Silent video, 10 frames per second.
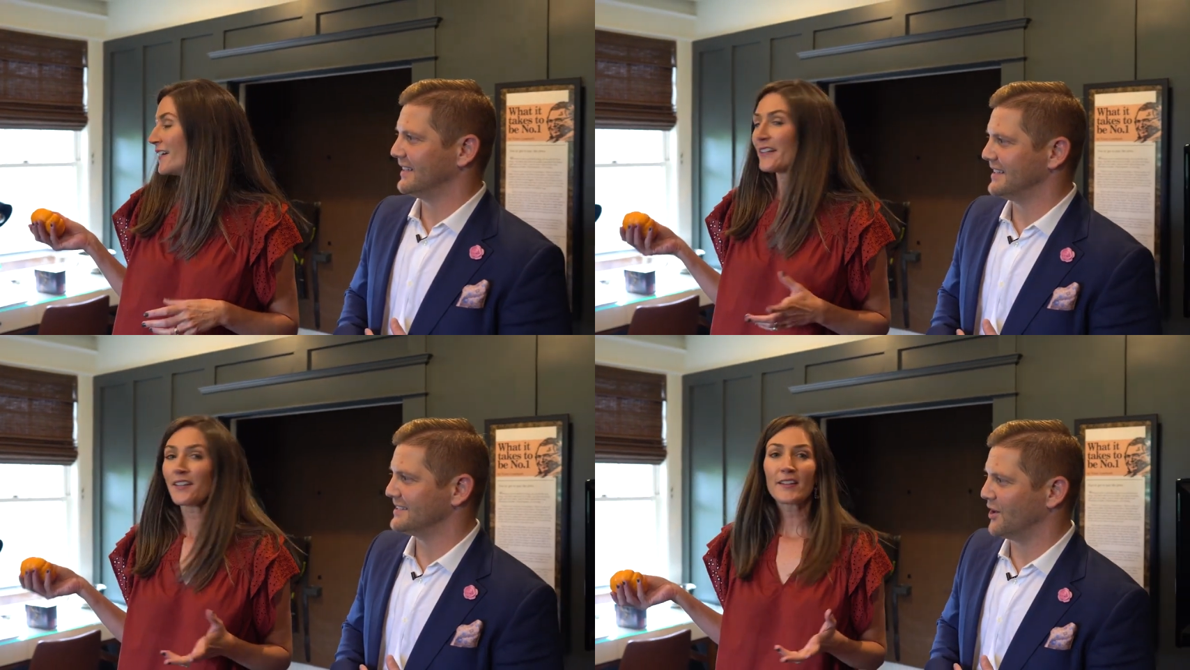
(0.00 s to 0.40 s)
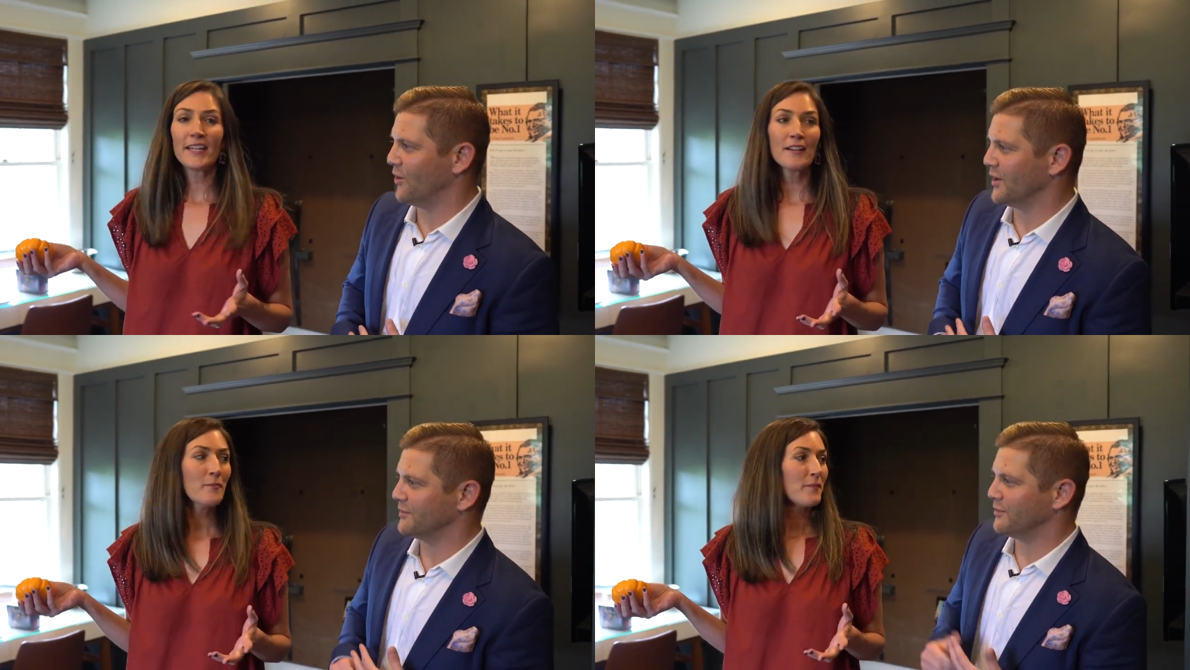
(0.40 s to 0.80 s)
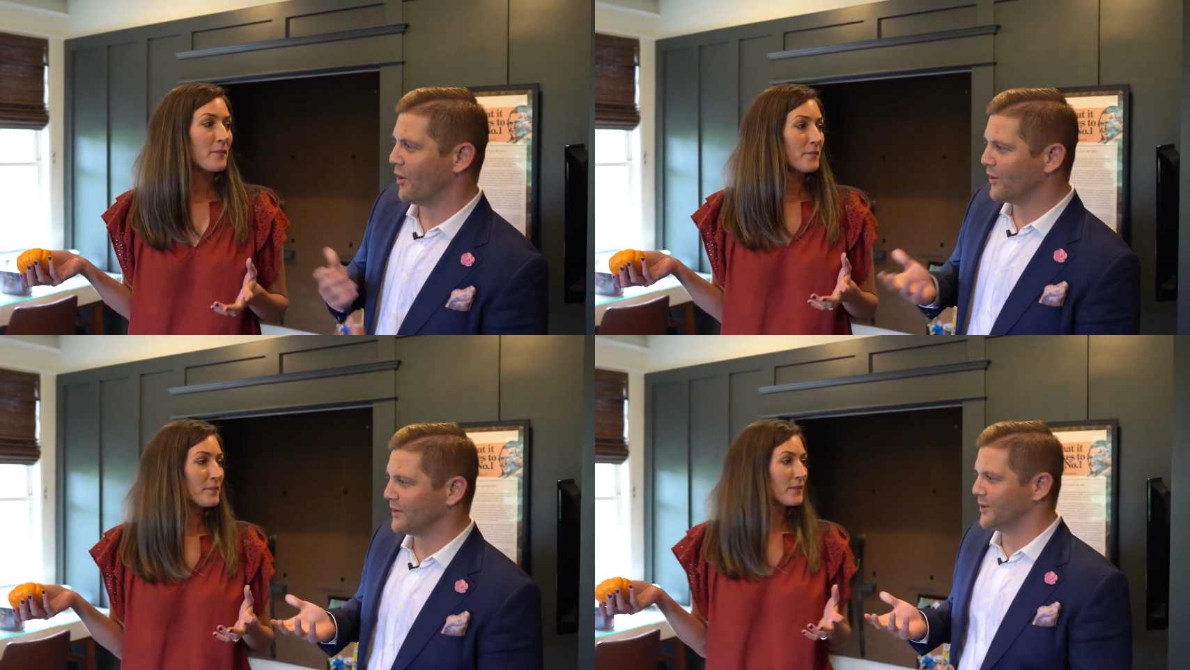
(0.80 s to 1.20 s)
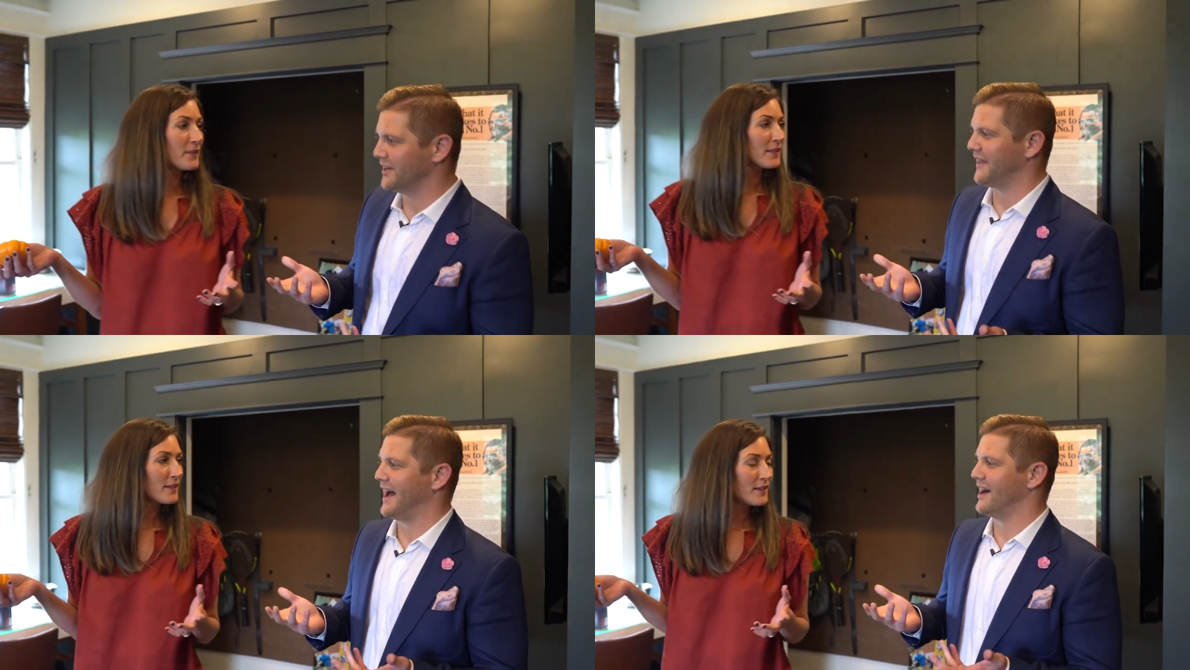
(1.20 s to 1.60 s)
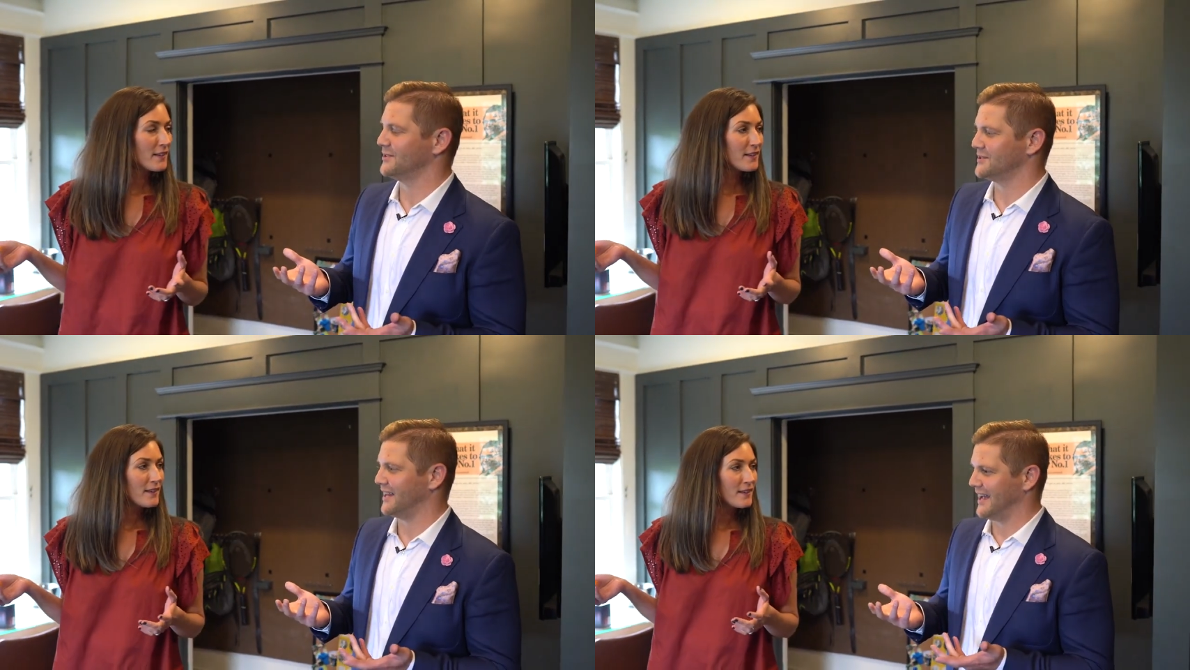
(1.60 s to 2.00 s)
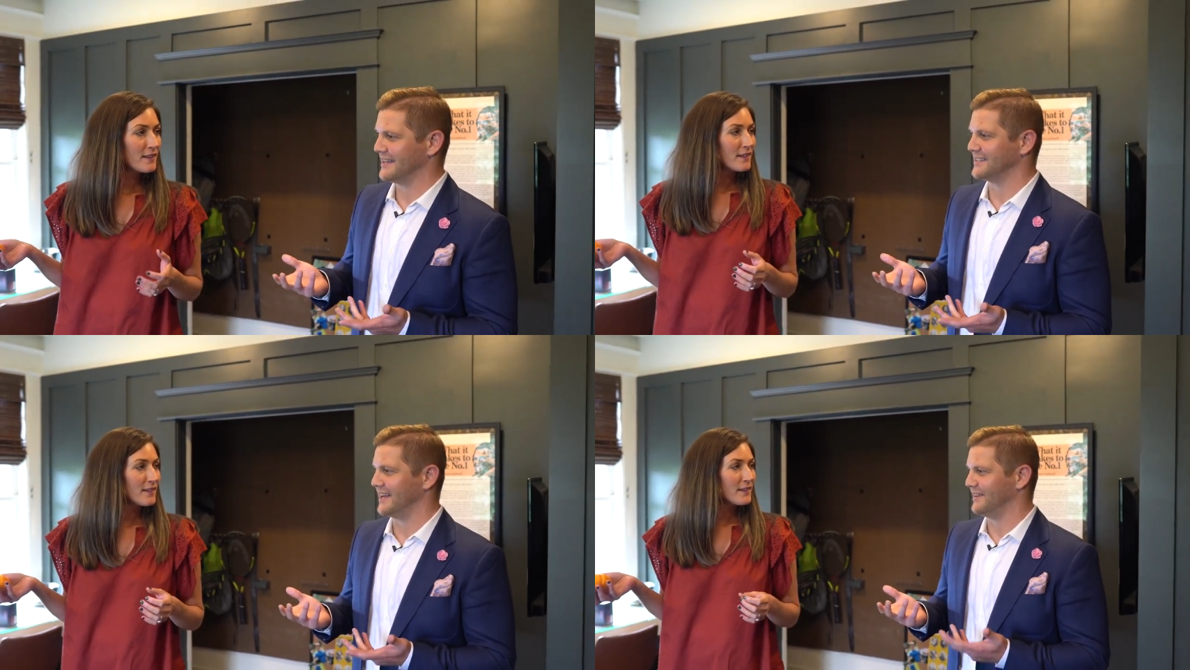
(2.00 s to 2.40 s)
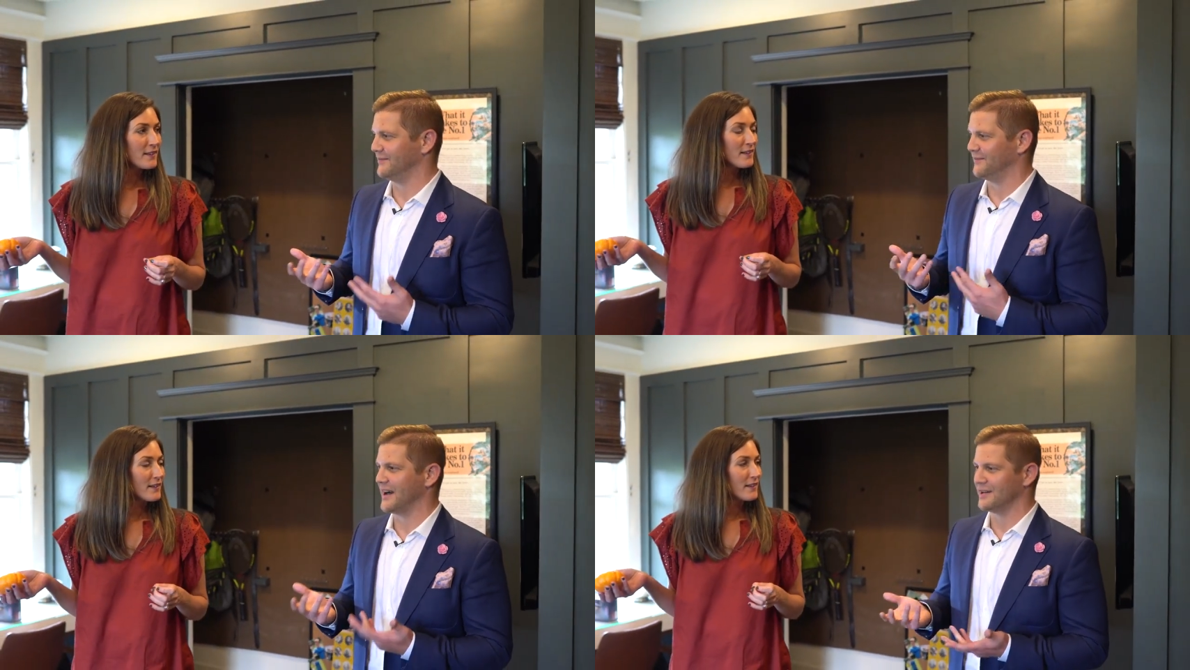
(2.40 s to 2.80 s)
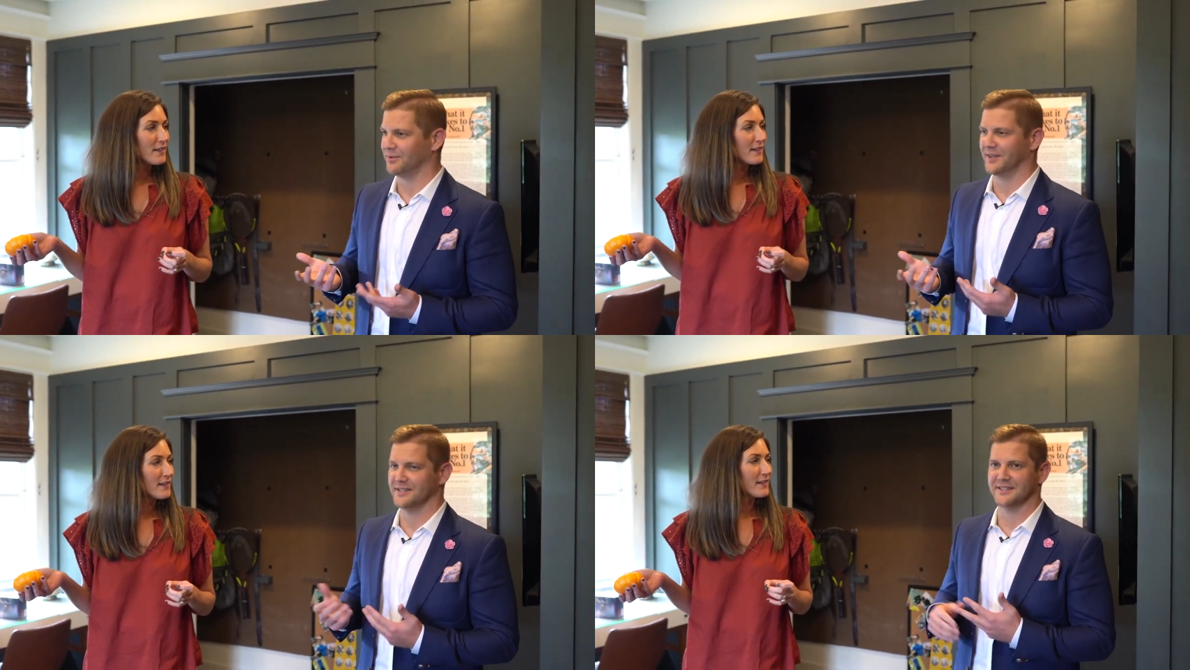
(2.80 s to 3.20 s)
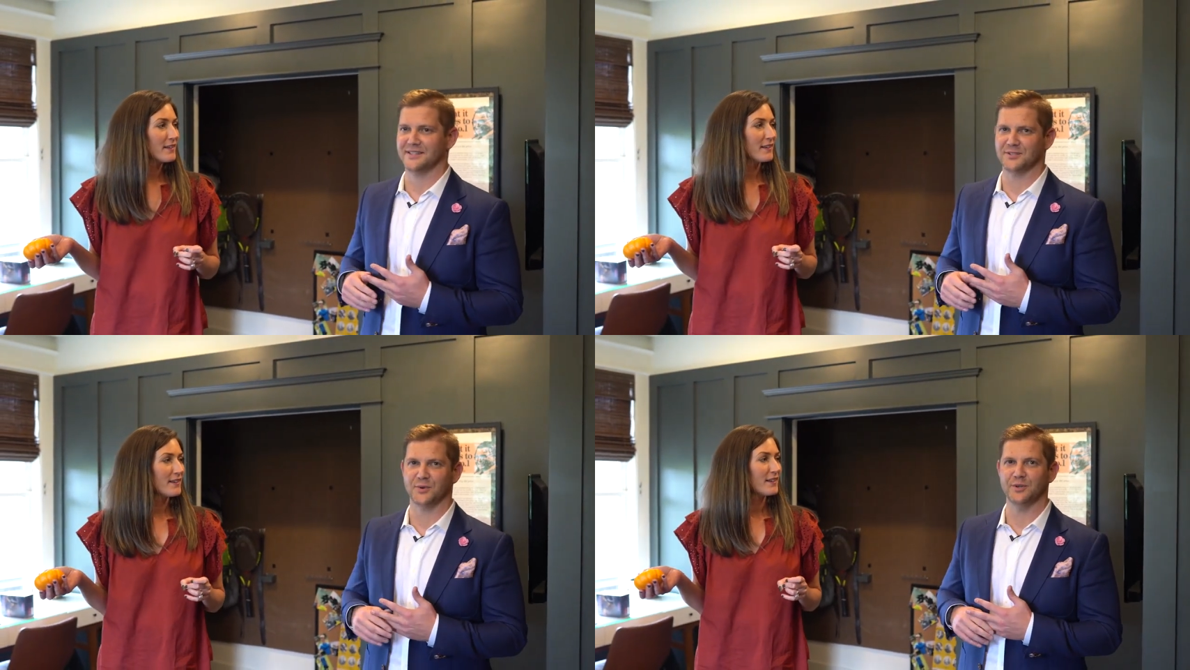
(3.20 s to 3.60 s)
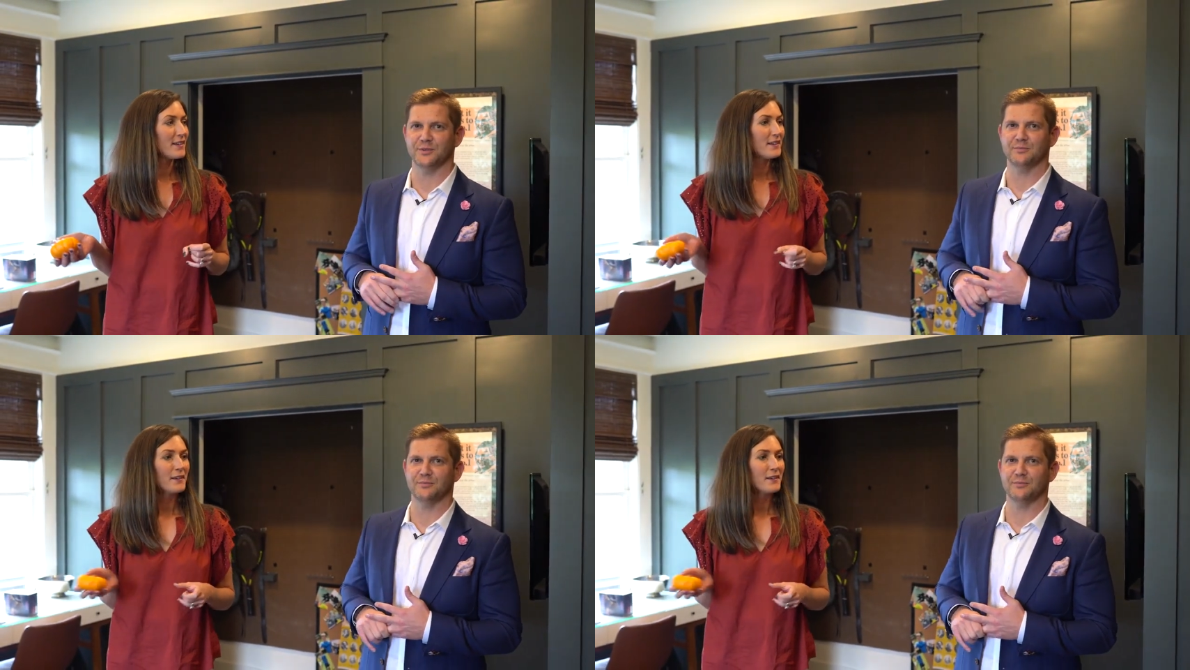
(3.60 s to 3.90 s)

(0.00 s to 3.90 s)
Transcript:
Speaker 1: He's the oh, only only one in the house that has a fireplace in his room.